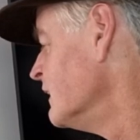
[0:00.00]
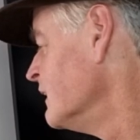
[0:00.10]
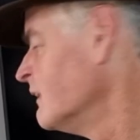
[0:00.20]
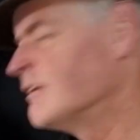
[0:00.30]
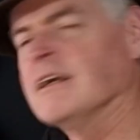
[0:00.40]

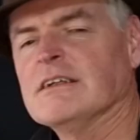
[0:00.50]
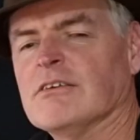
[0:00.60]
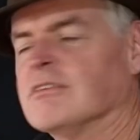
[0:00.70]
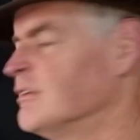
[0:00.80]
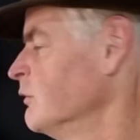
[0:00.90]
Okay,
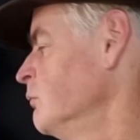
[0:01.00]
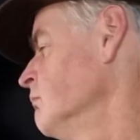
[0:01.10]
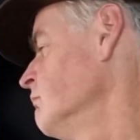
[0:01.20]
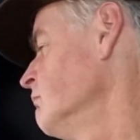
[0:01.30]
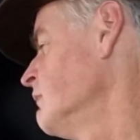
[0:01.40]
so
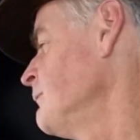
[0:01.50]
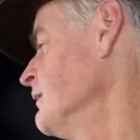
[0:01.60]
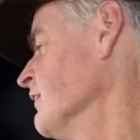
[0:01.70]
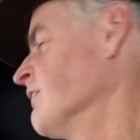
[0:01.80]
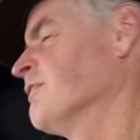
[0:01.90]
maybe
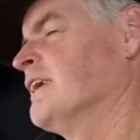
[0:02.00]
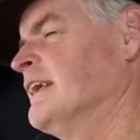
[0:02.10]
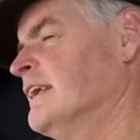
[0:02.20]
not so fun.